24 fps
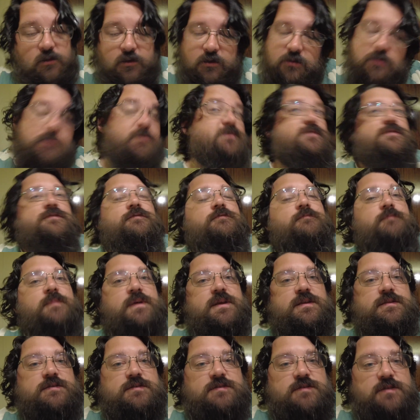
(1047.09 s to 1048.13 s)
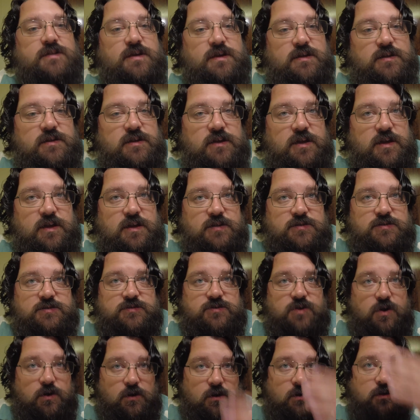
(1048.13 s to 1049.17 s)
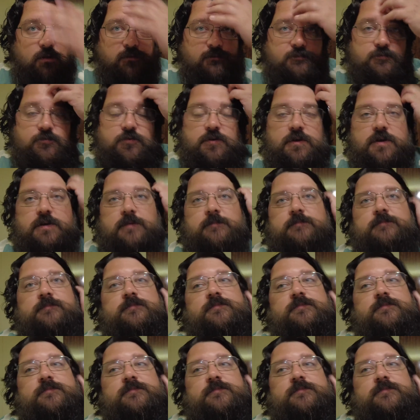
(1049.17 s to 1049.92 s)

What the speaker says: inclusive means that it's all free.